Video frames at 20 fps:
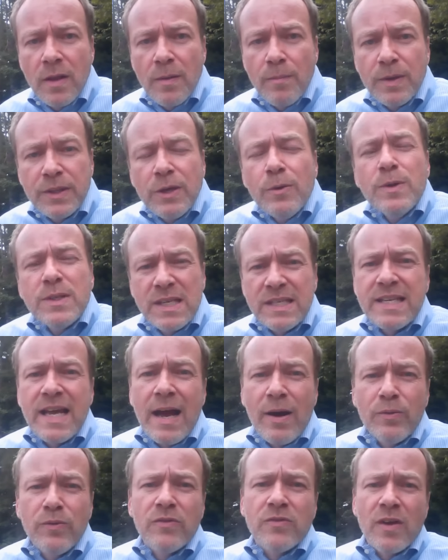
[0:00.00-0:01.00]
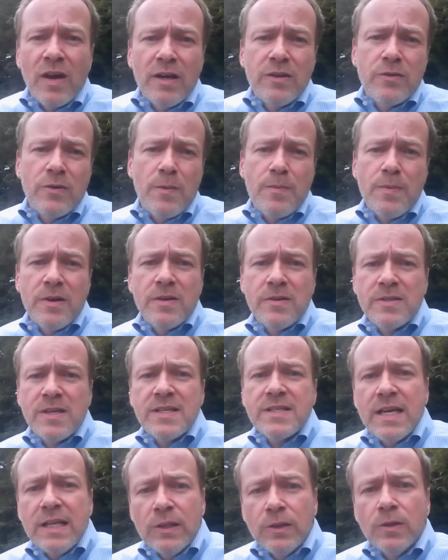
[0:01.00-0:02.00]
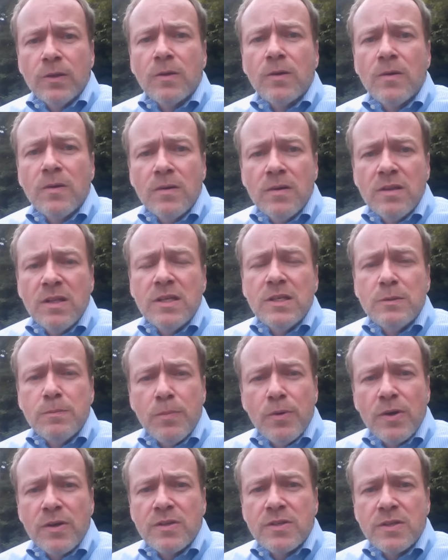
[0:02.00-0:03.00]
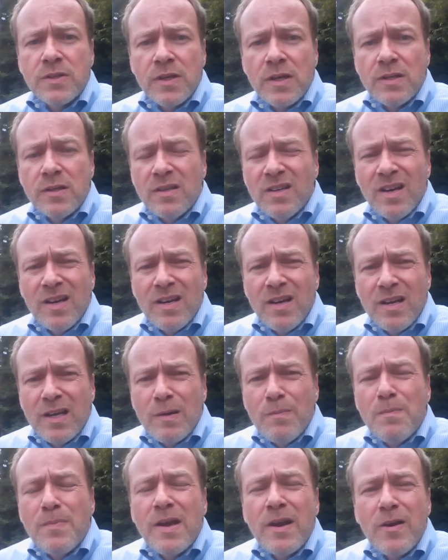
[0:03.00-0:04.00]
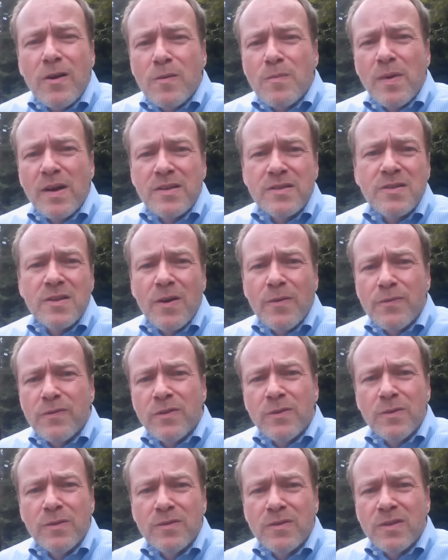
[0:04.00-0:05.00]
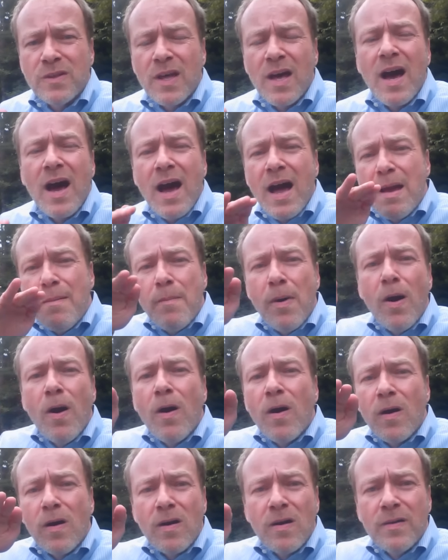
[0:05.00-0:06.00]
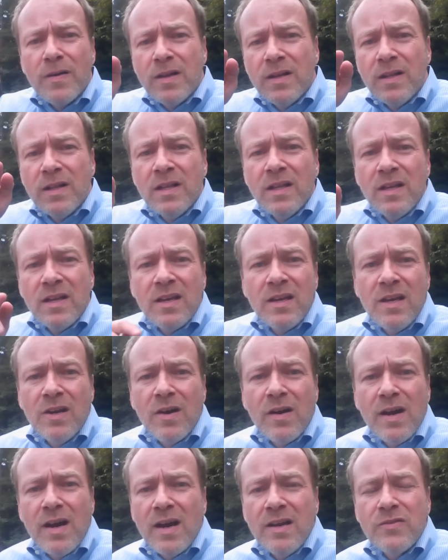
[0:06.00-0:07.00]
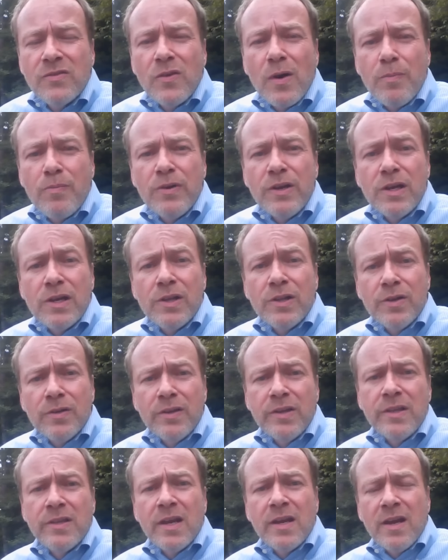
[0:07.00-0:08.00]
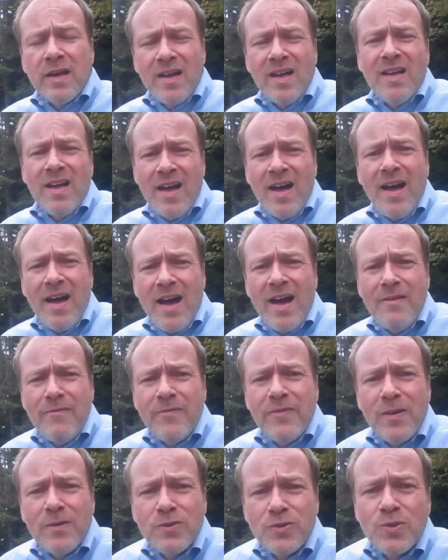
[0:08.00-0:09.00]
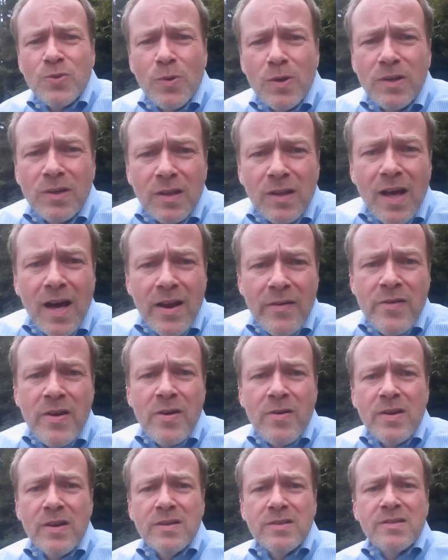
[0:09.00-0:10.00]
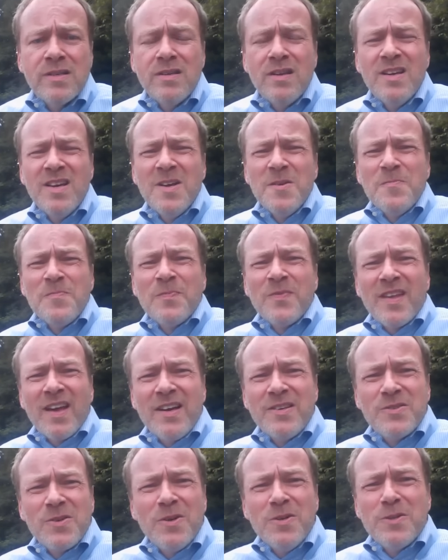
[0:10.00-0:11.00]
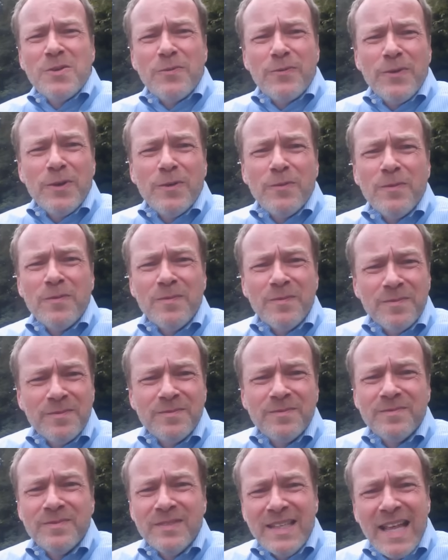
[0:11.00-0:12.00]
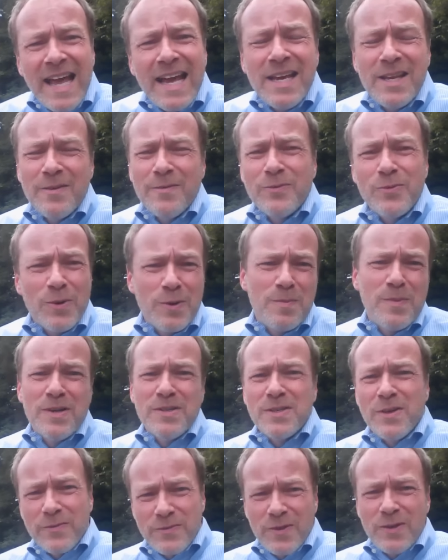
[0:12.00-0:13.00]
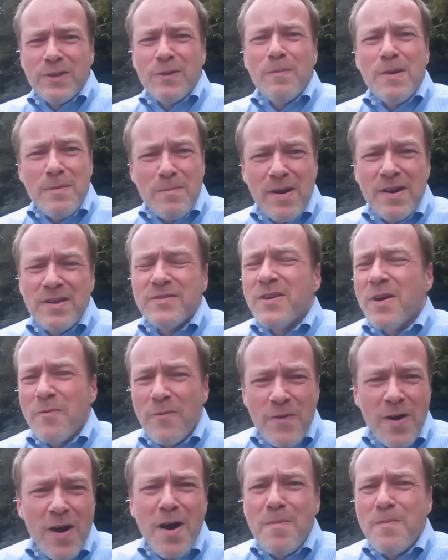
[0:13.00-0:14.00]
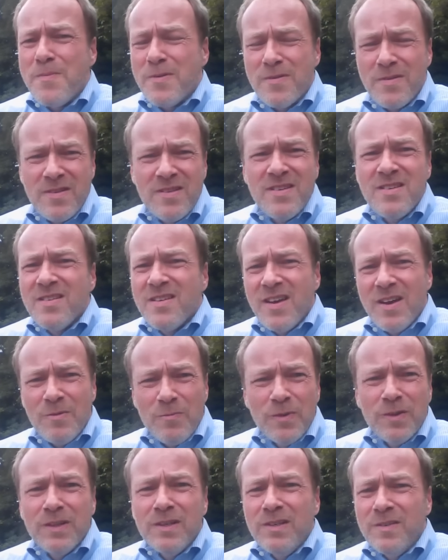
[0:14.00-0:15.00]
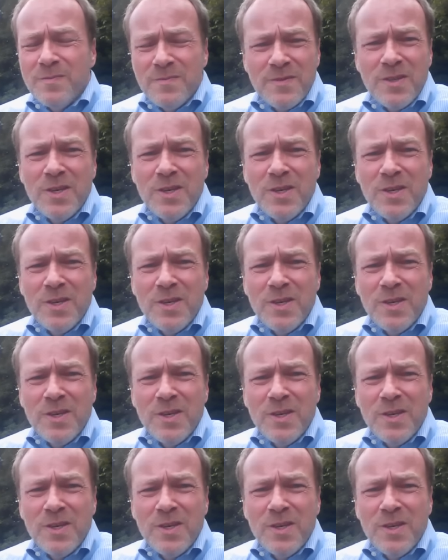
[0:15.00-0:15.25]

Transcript: But there was a downside to it, because as I learned these books and I compared myself to the high bar, I saw pretty clearly that I fell short in a lot of areas, and I started to feel negative toward myself, start to beat myself up, and really,